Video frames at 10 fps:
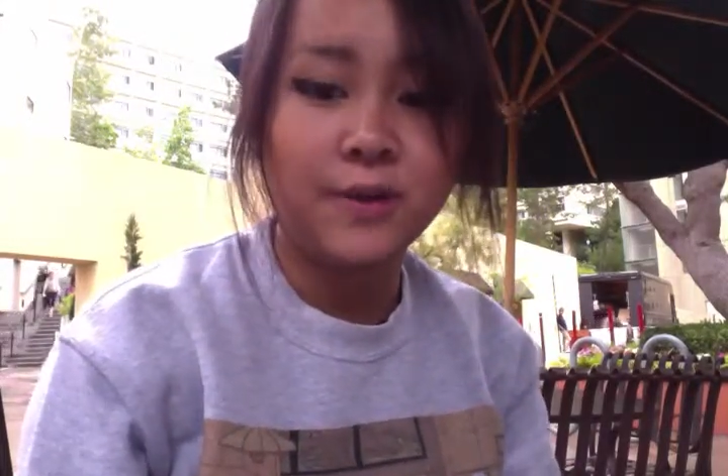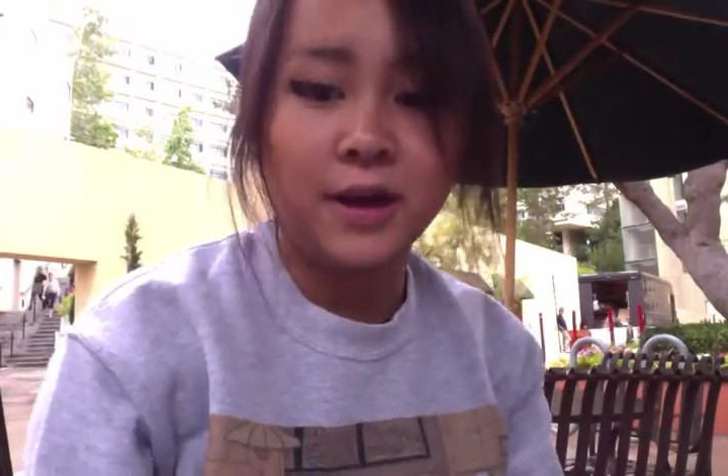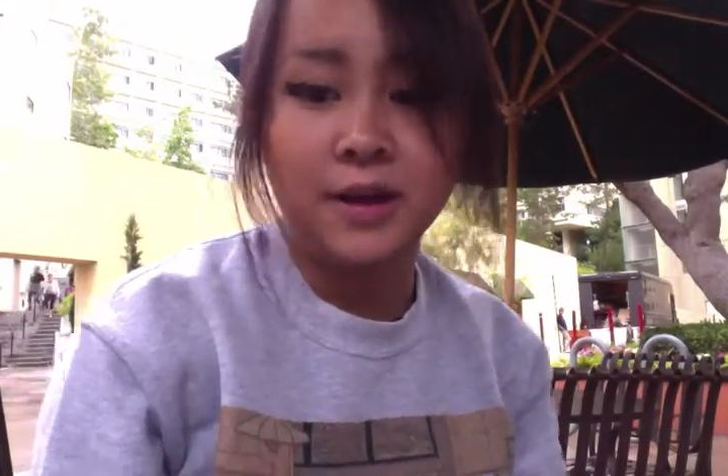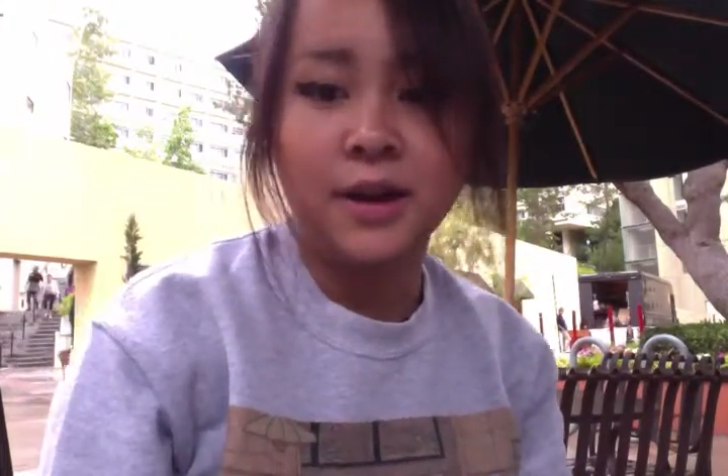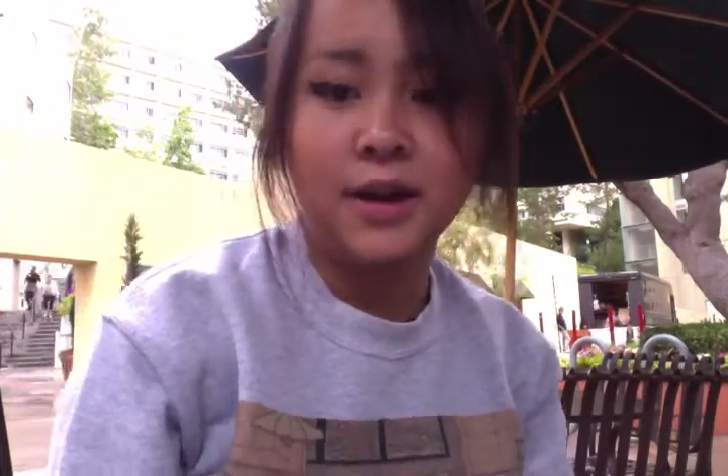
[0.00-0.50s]

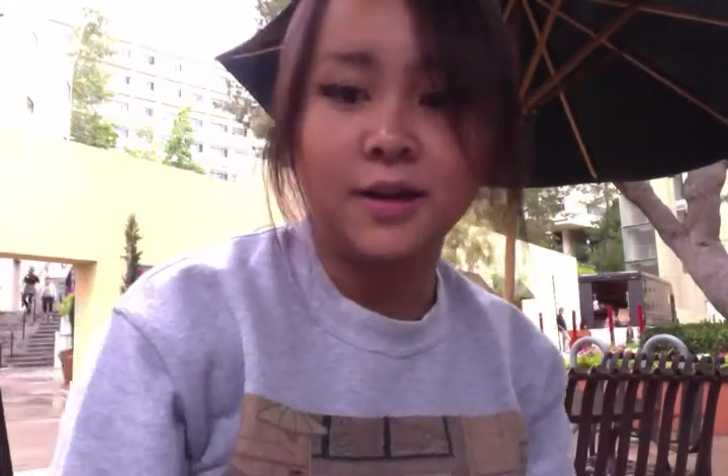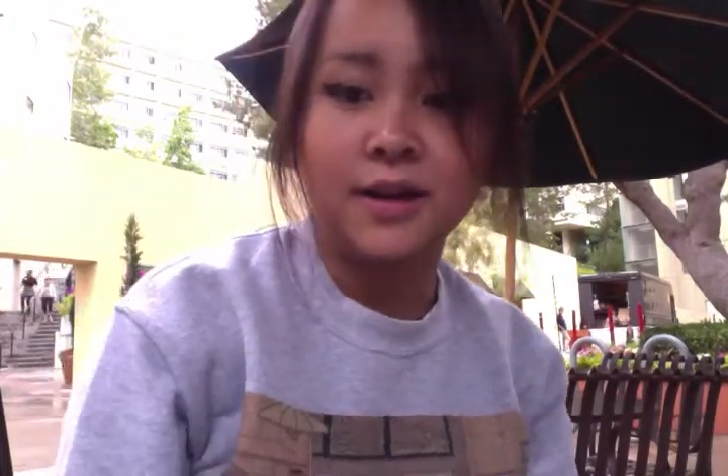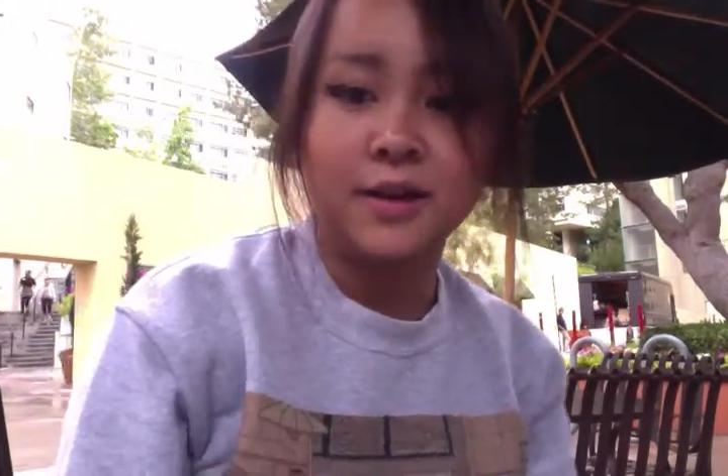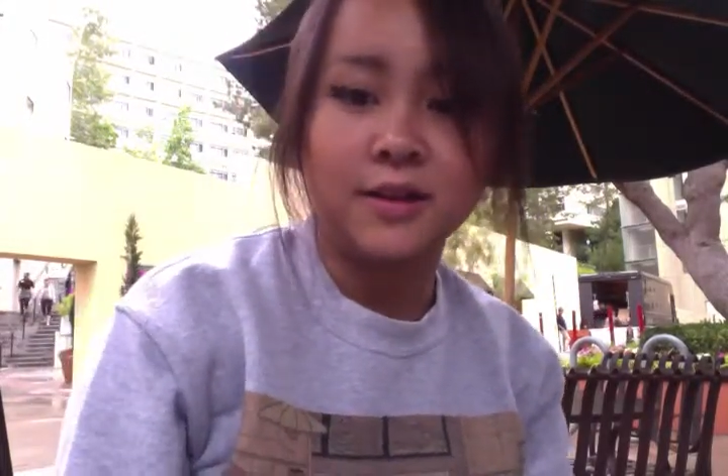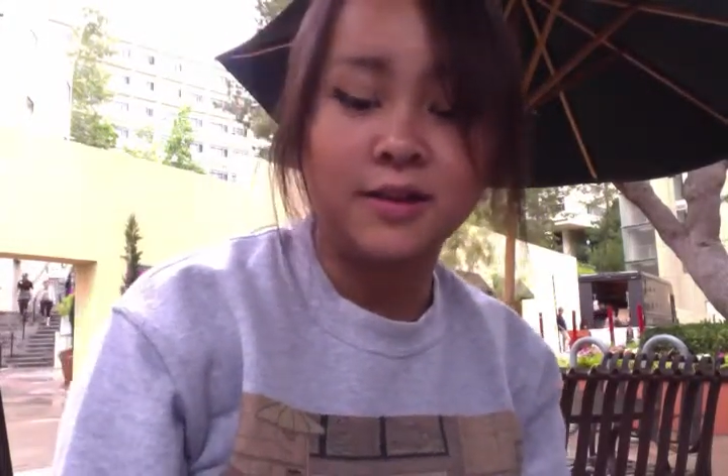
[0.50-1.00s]
but
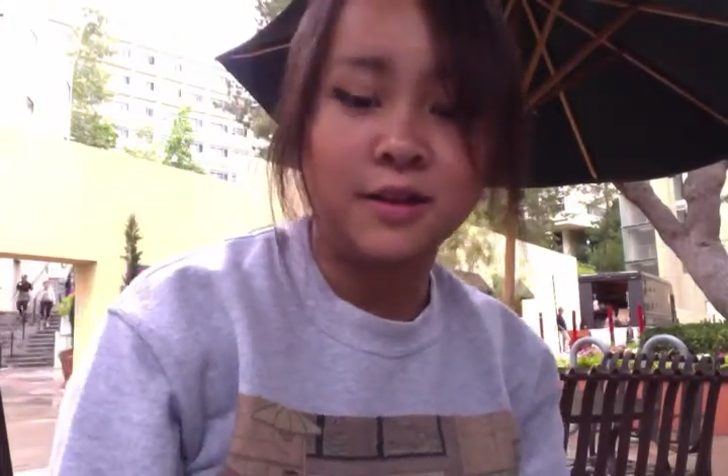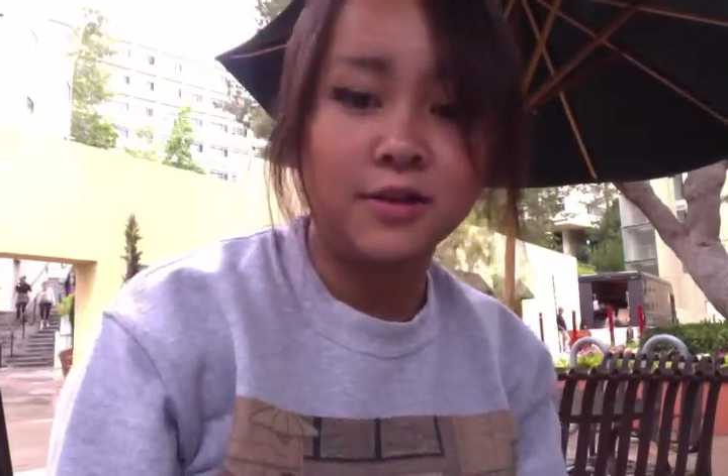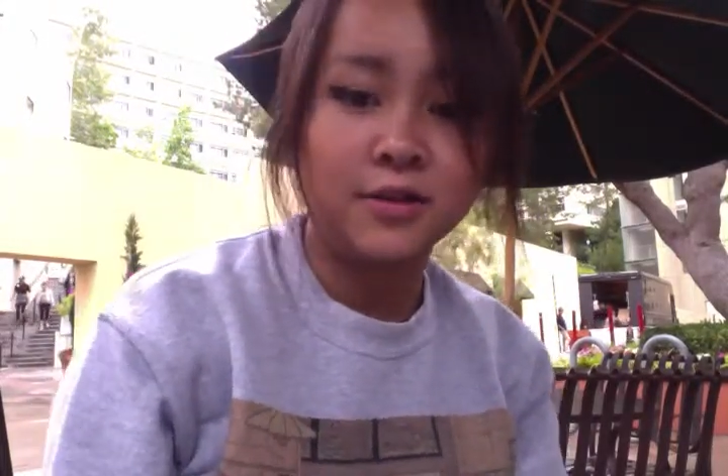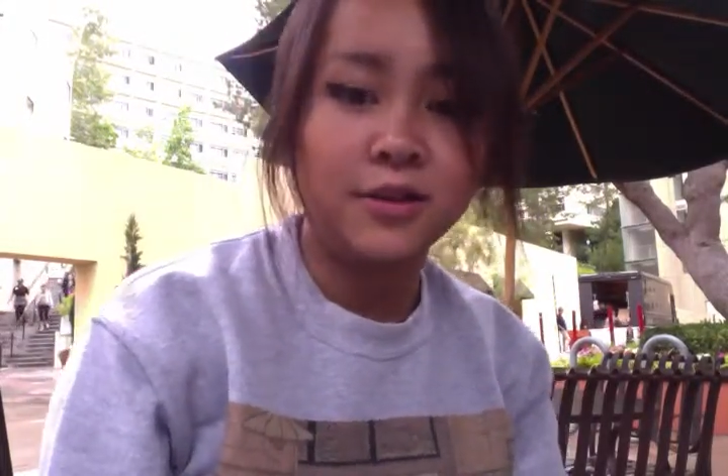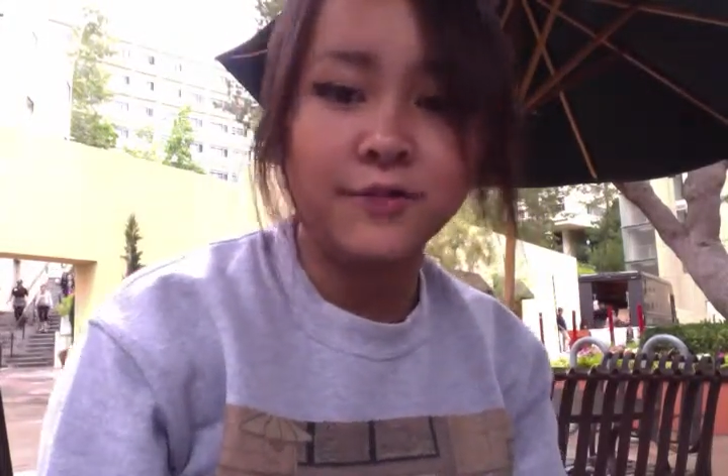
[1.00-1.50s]
unlike the
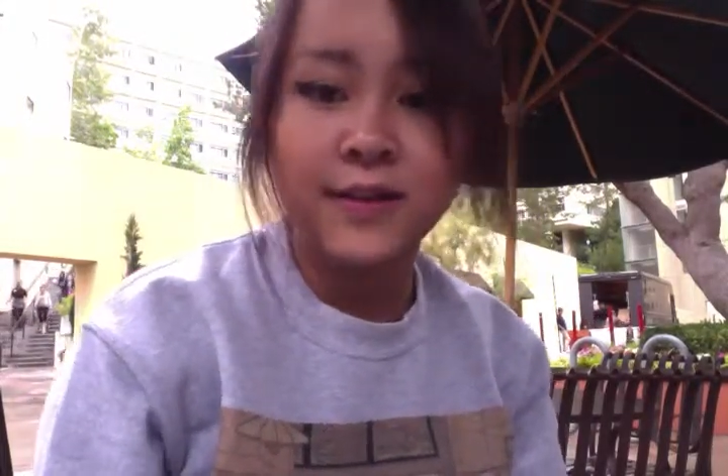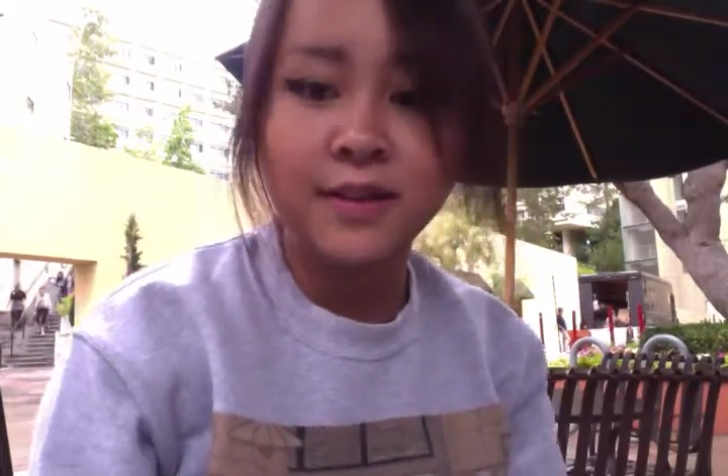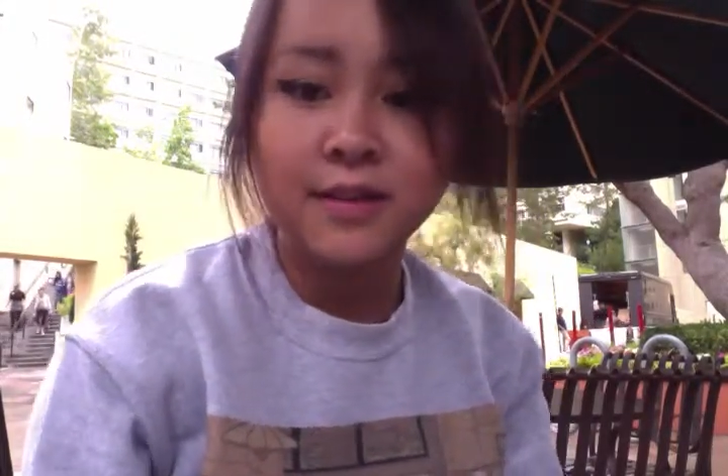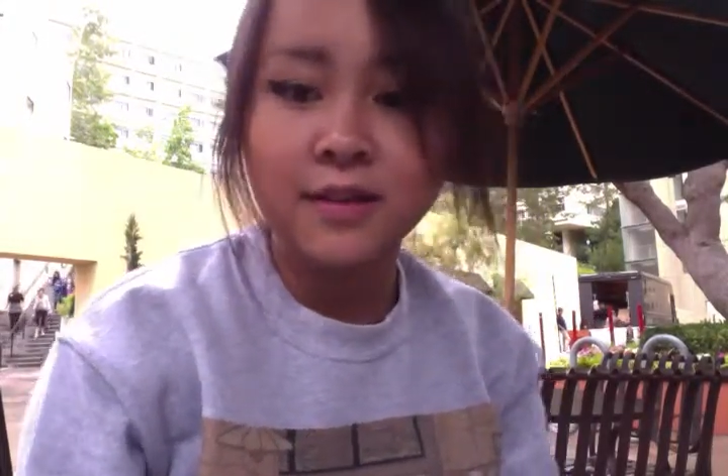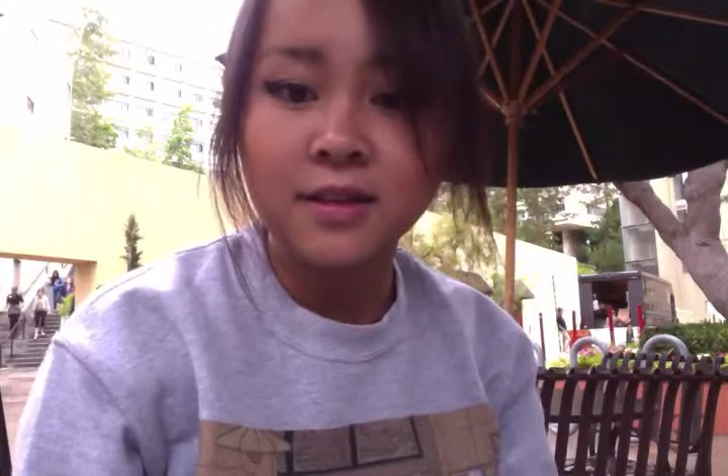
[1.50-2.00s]
earlier
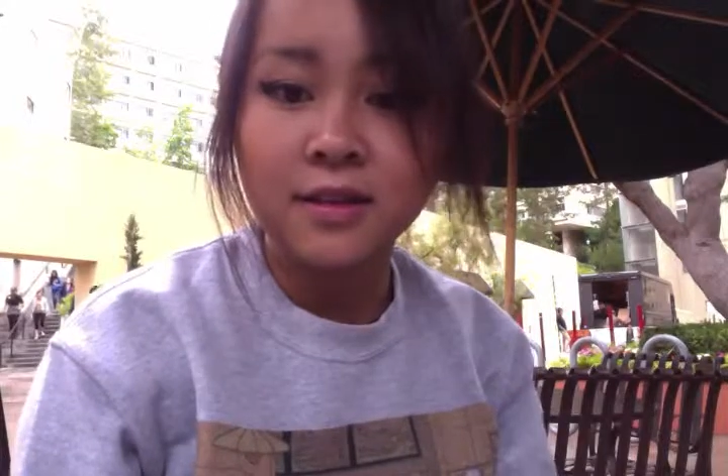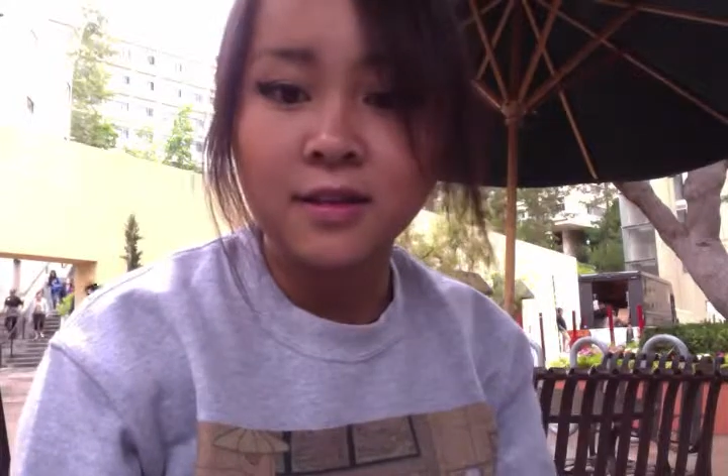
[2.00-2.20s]
phases,